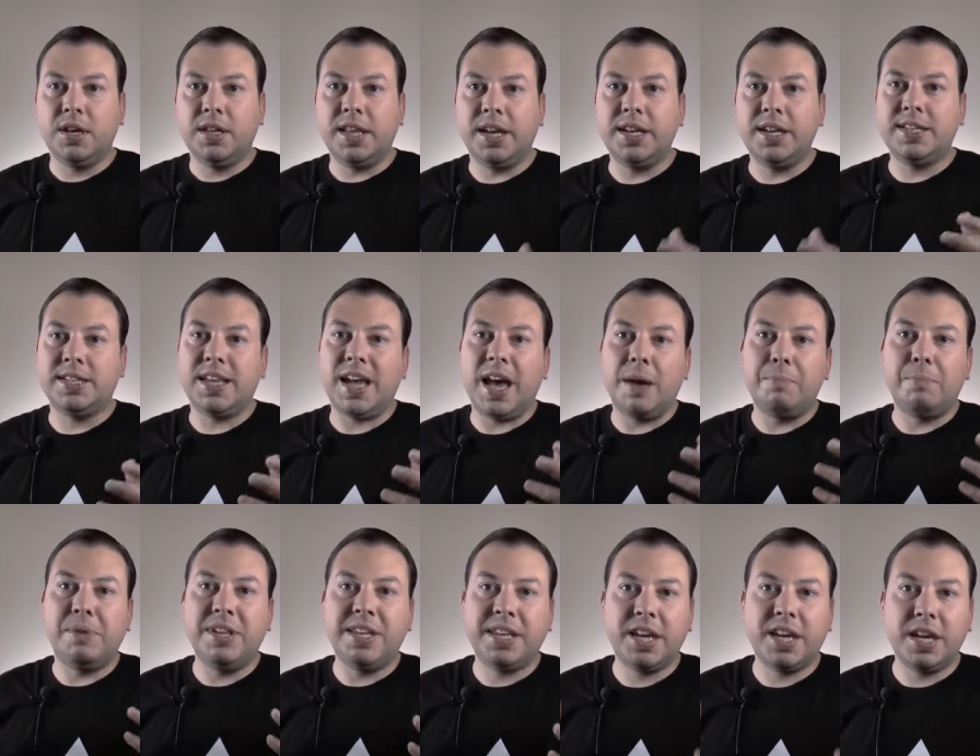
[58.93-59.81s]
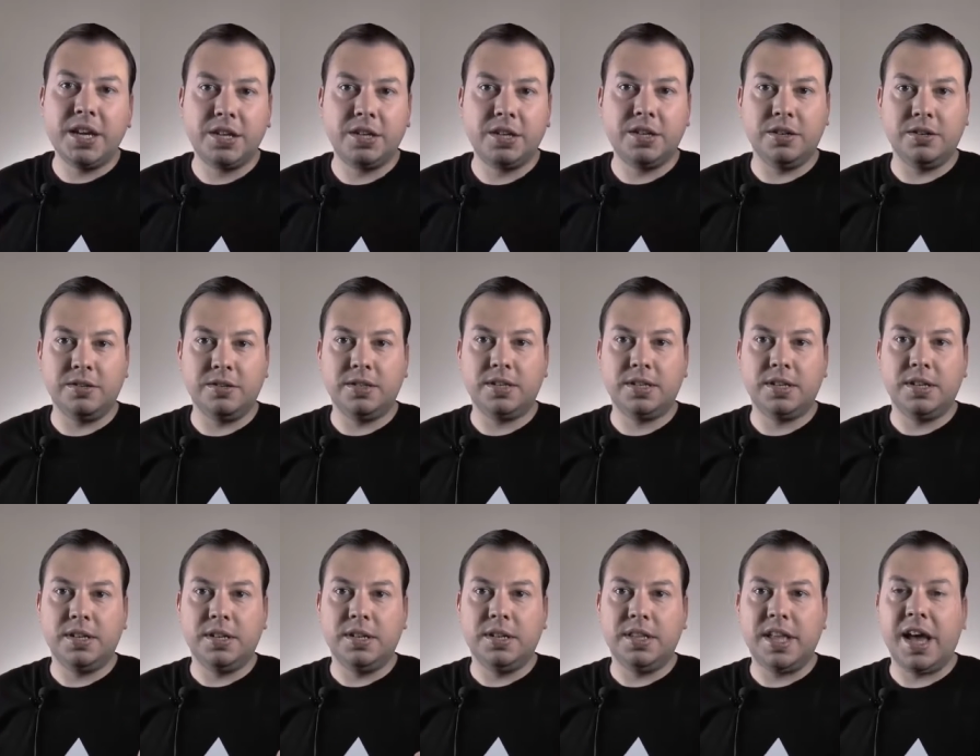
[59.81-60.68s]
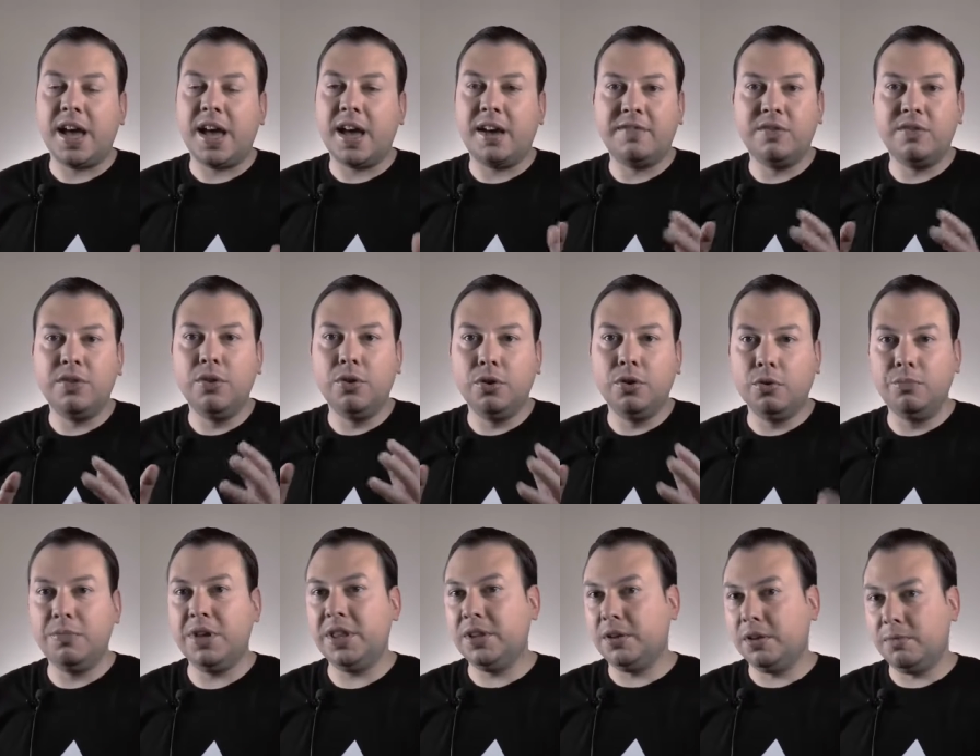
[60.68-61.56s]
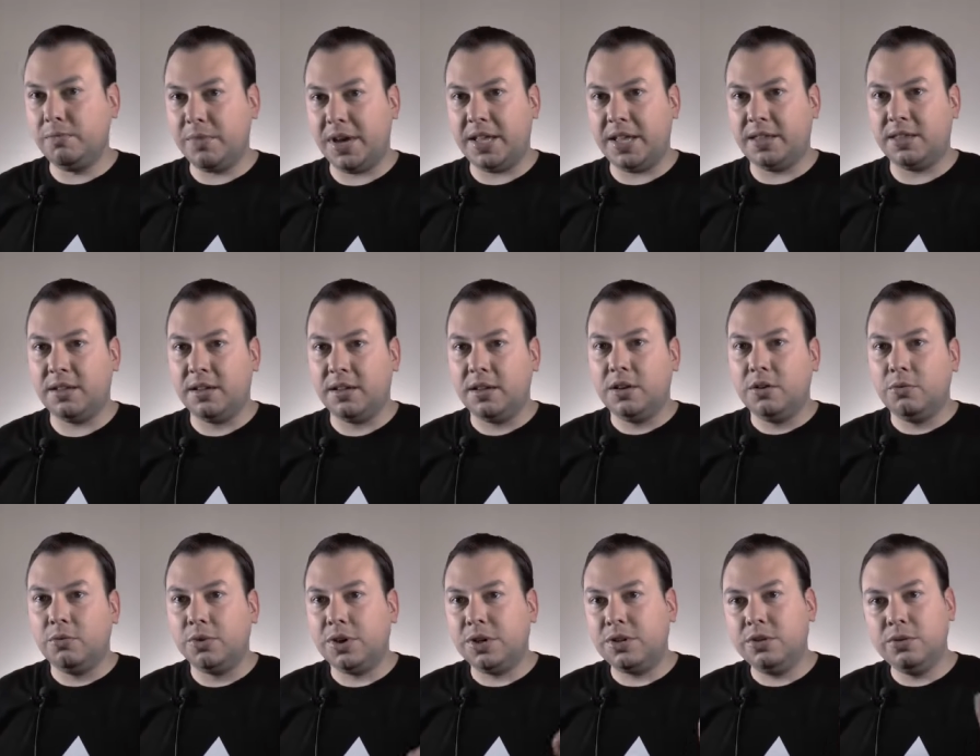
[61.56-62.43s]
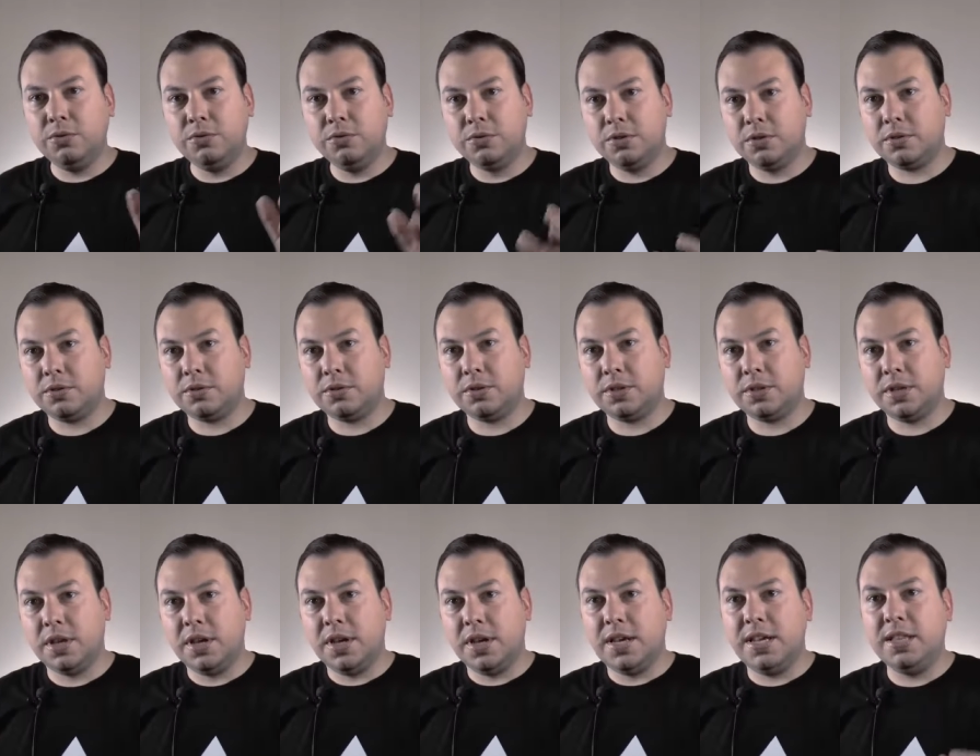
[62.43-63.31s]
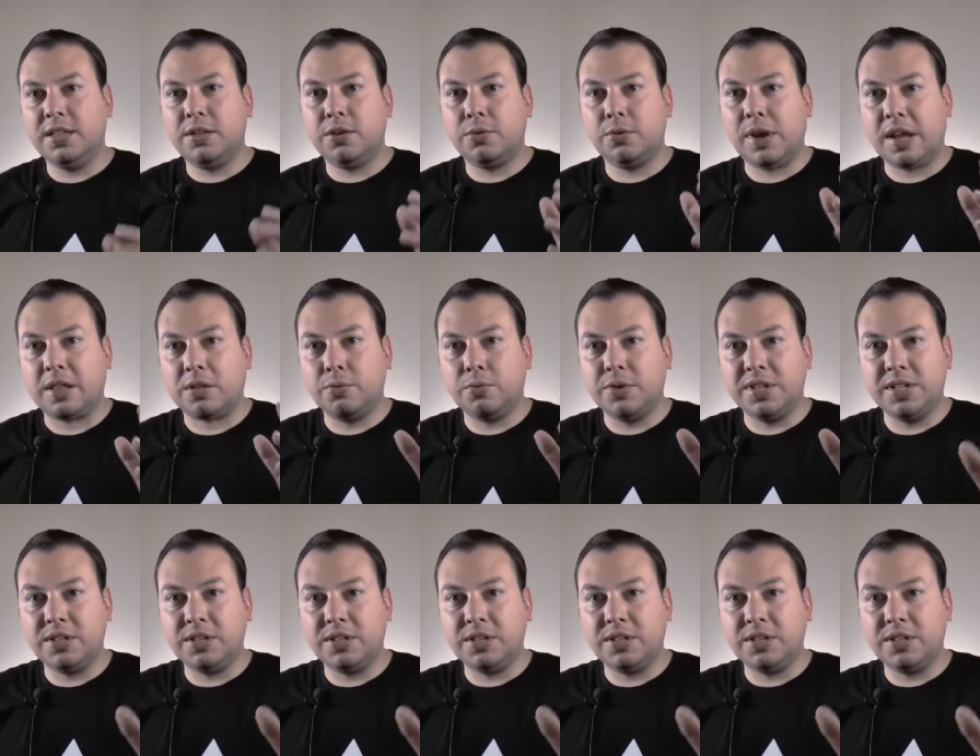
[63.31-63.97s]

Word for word: That is, applications that have no middlemen, where users interact with